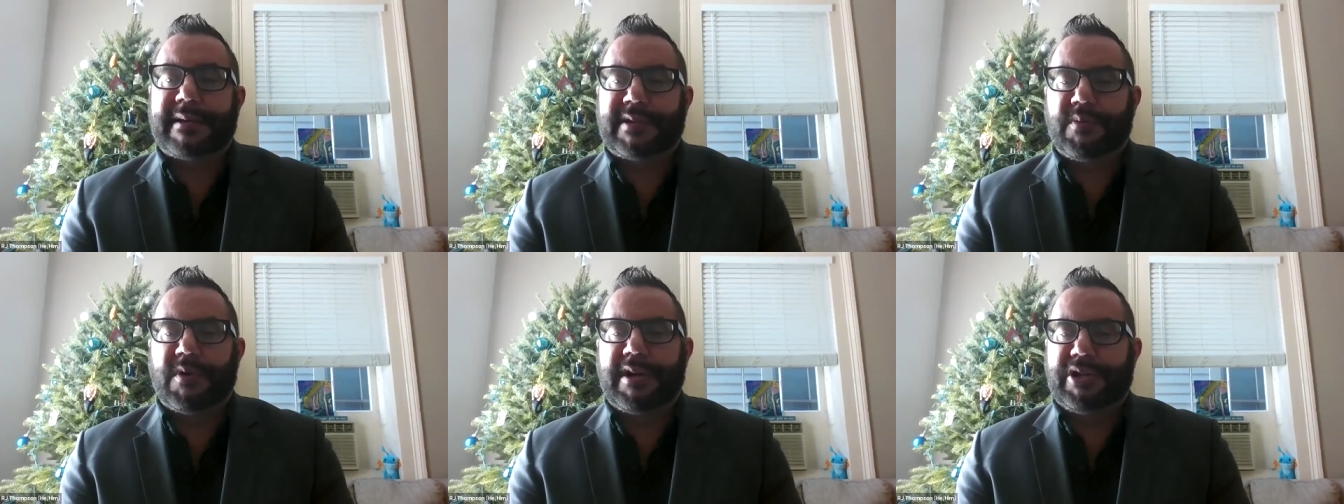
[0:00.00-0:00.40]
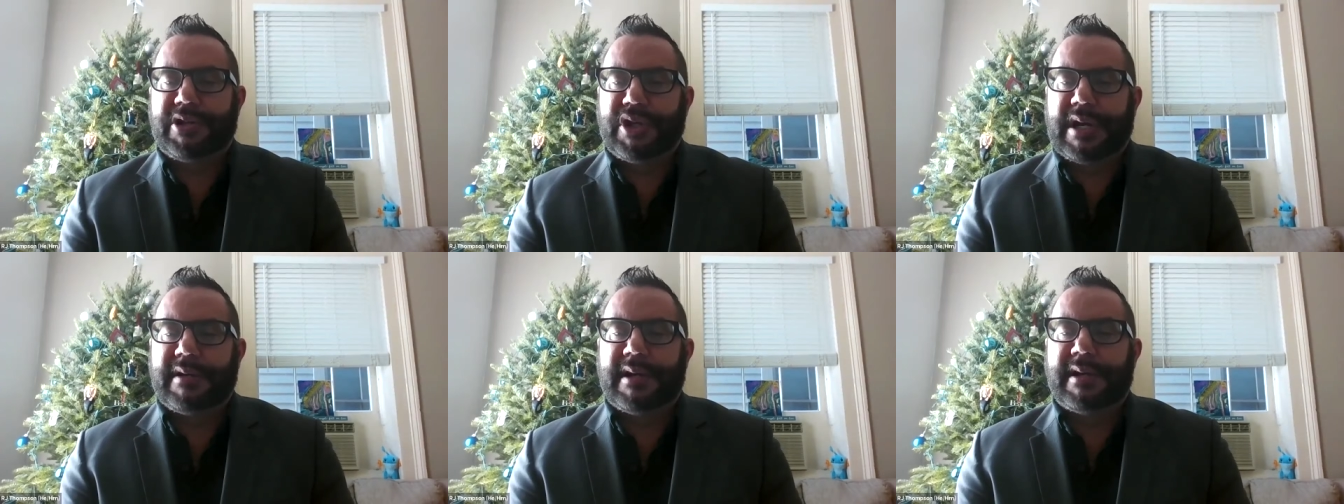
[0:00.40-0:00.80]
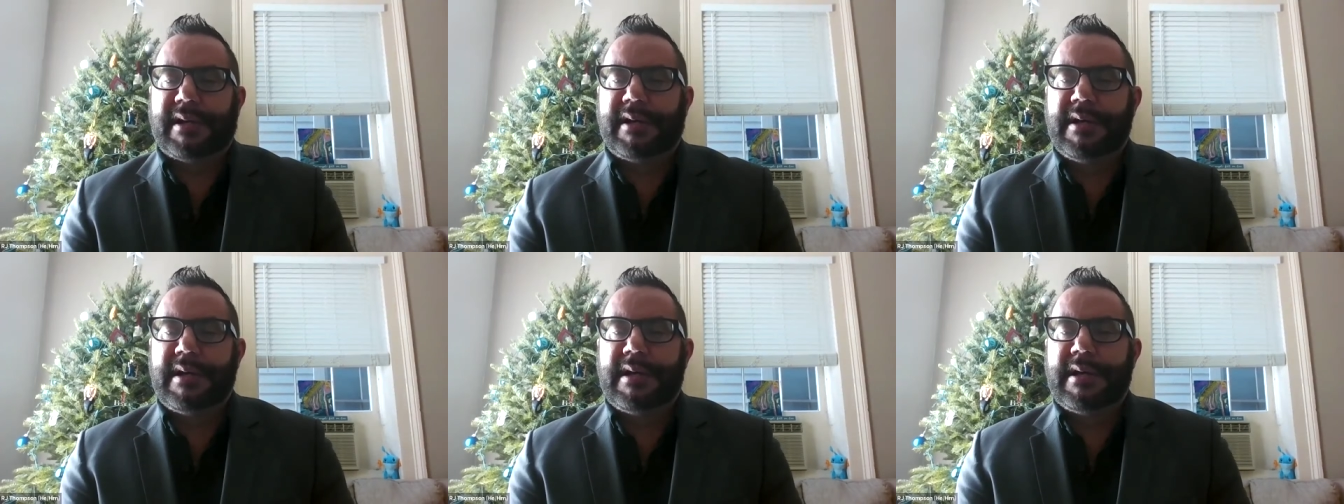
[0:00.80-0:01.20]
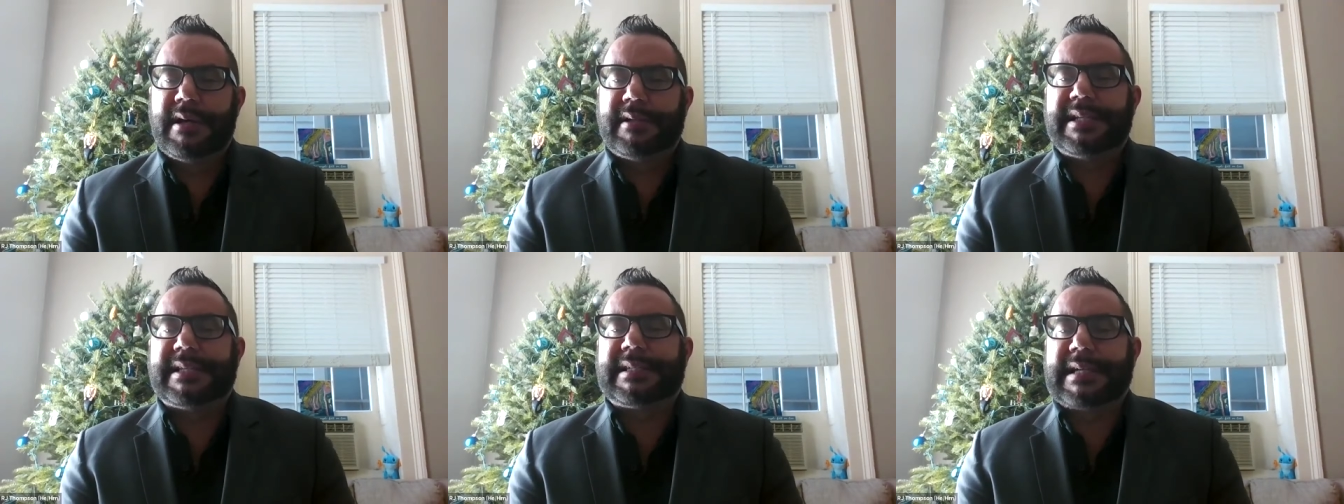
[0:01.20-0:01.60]
work agenda
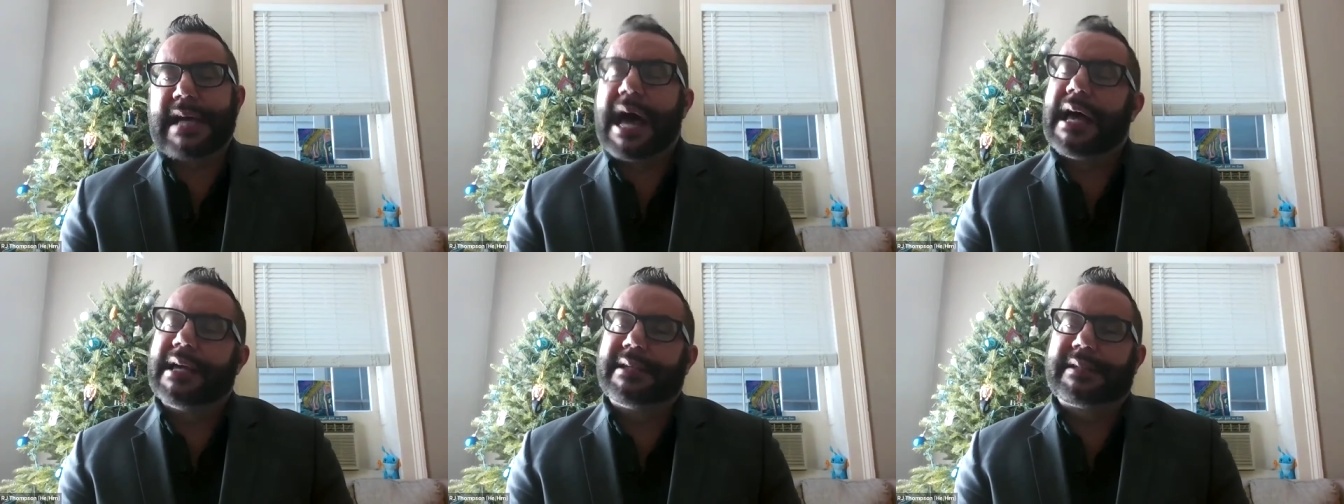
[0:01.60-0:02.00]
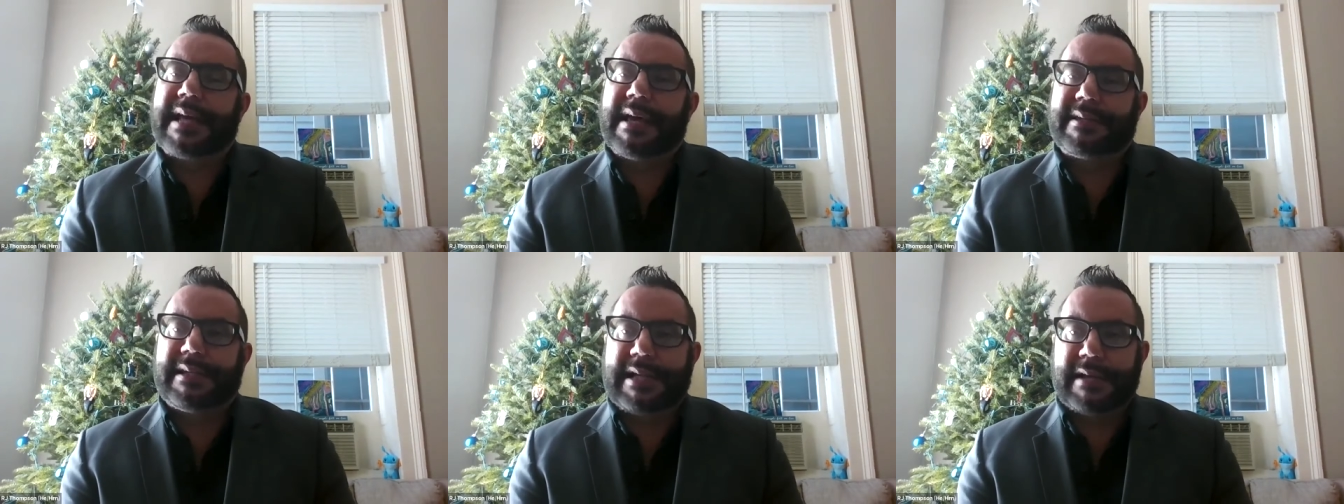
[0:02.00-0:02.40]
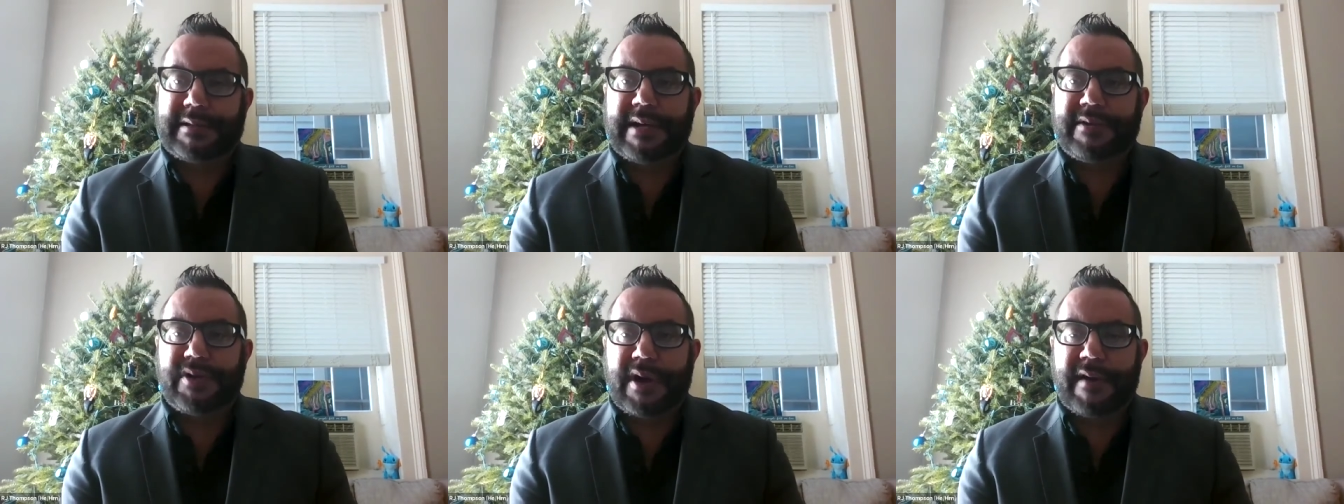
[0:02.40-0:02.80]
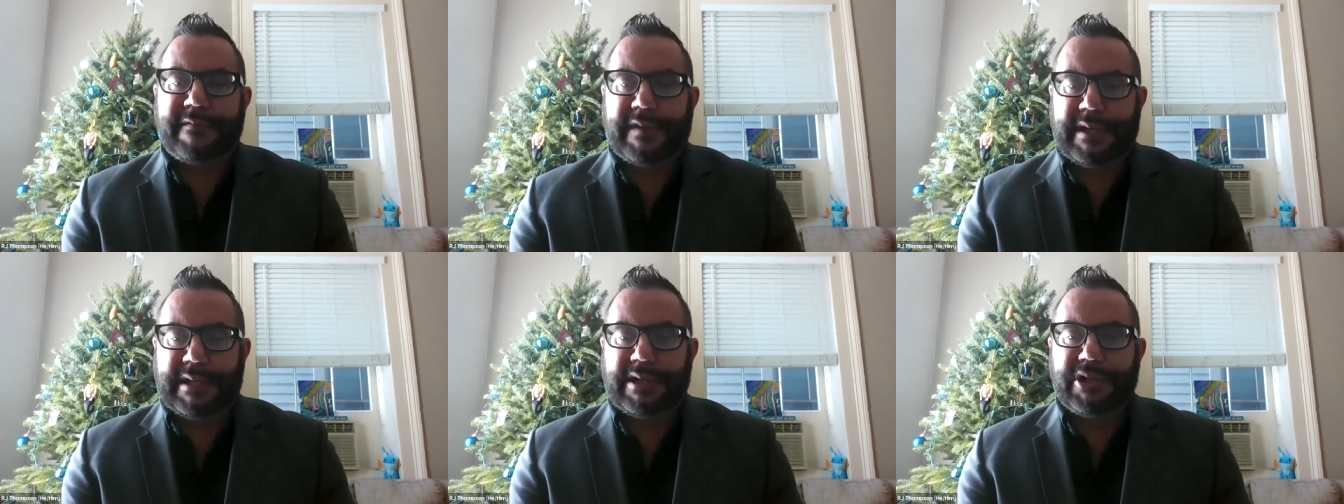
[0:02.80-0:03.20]
disguised as an
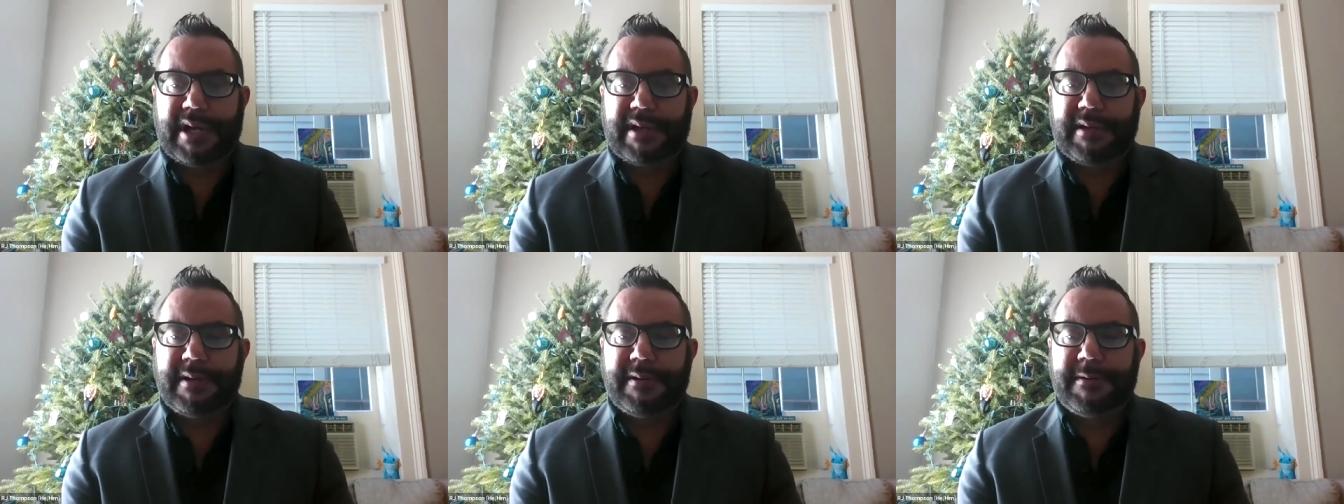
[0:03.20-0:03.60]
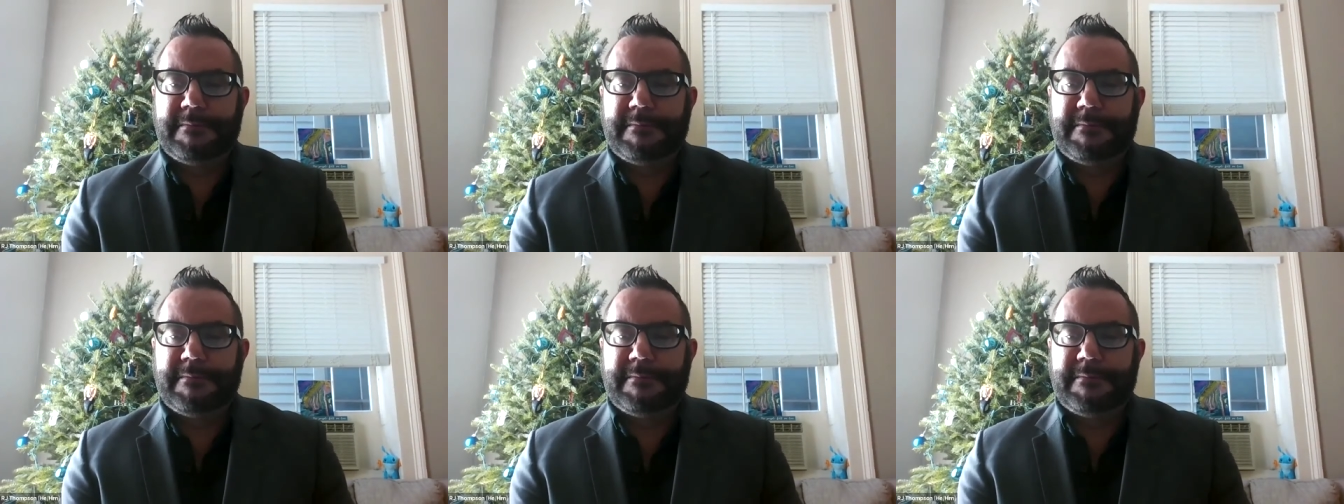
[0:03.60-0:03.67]
anti-trafficking agenda.